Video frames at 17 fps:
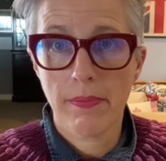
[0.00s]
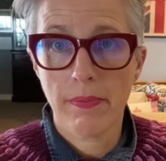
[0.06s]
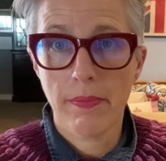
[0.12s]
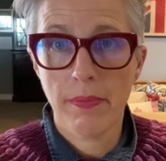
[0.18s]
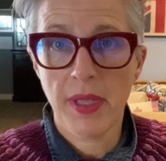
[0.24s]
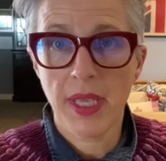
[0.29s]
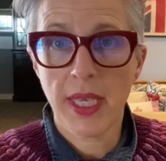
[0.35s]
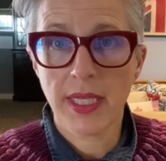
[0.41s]

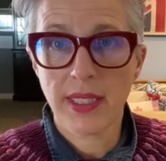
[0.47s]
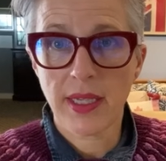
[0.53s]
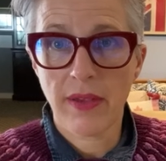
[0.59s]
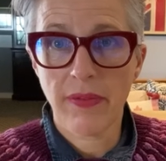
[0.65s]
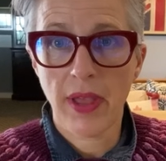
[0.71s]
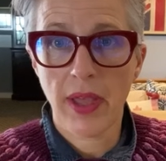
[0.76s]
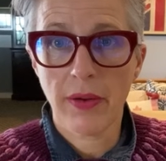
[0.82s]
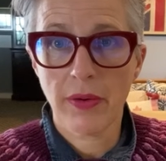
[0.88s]
because I
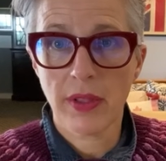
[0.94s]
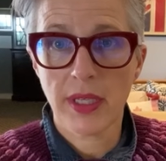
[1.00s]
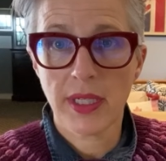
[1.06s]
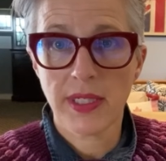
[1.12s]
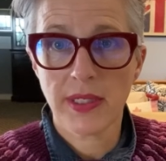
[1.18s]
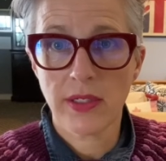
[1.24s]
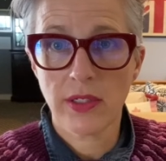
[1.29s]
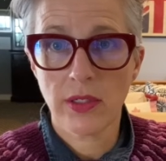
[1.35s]
found
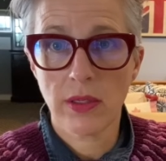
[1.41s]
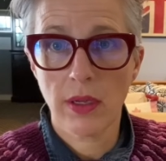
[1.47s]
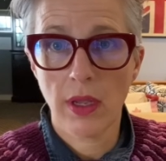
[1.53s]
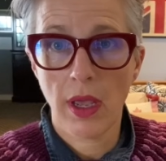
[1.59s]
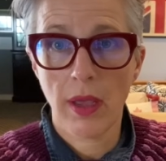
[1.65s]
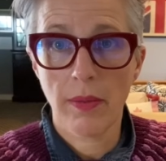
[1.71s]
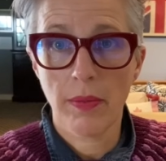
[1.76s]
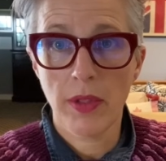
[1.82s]
this
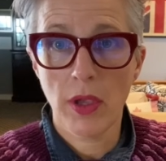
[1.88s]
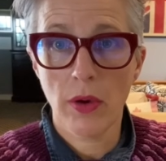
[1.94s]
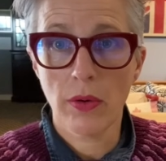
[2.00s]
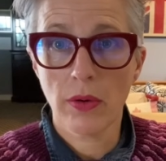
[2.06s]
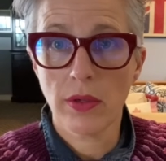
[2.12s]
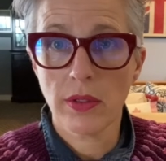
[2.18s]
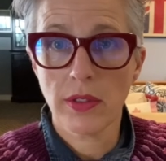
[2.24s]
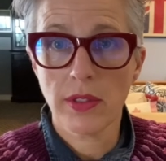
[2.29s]

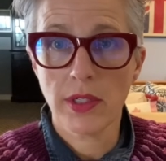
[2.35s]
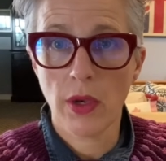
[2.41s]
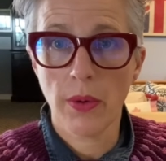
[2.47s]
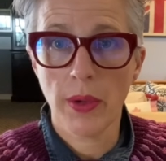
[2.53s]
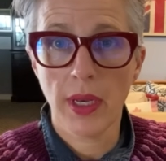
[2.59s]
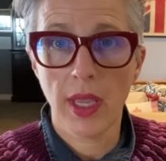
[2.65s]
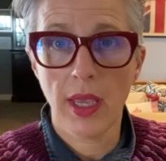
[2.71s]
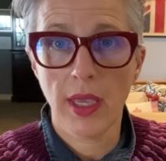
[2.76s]
yoke so
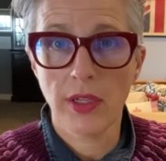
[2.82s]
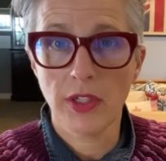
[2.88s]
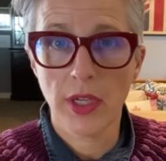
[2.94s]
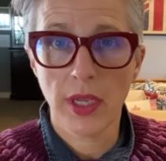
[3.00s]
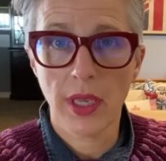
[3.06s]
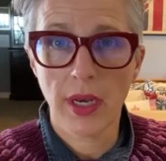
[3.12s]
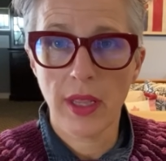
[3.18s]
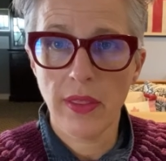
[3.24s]

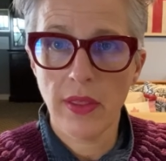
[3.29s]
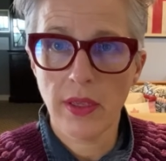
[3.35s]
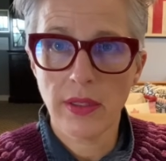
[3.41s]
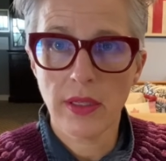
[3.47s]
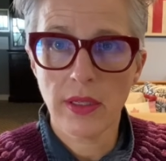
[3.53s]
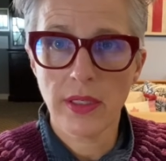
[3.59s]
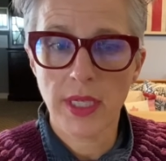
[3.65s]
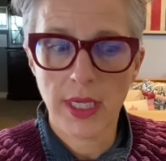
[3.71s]
engaging, and I think
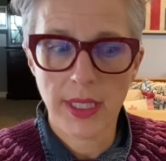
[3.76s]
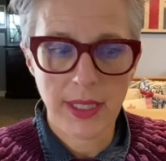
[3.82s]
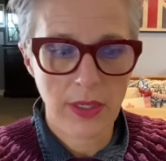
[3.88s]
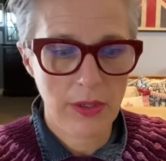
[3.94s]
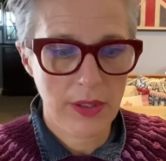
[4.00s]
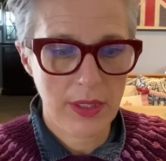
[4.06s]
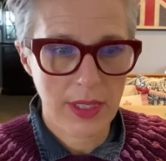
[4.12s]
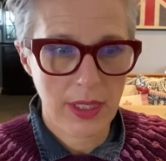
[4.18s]
the
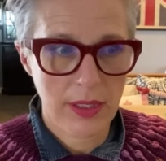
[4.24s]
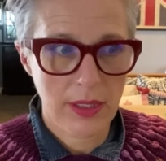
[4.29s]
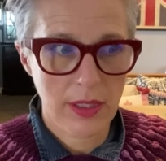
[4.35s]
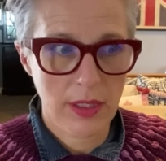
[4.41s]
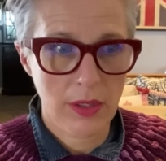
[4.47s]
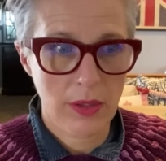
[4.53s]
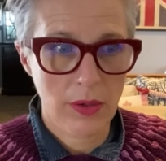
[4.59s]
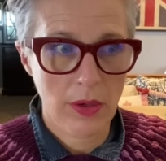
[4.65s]
testers did
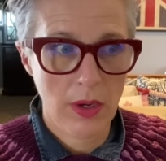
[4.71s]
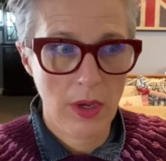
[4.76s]
too.